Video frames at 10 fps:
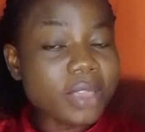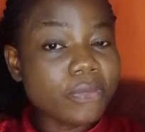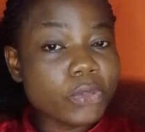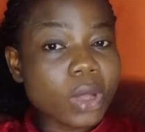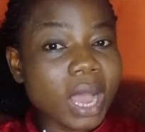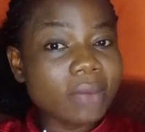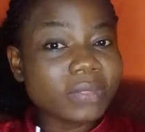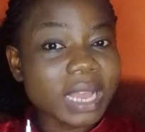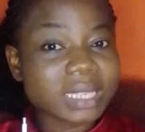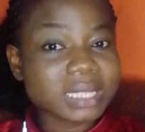if you
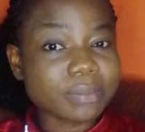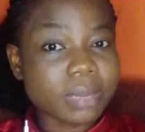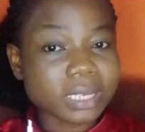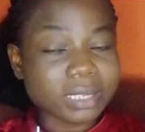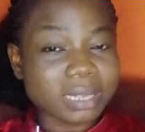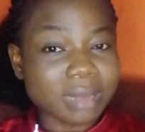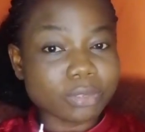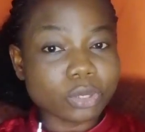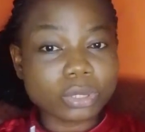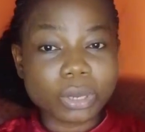have that
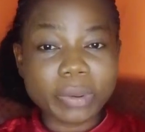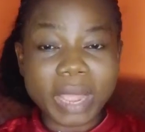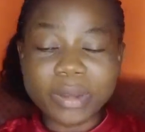I'm so sorry,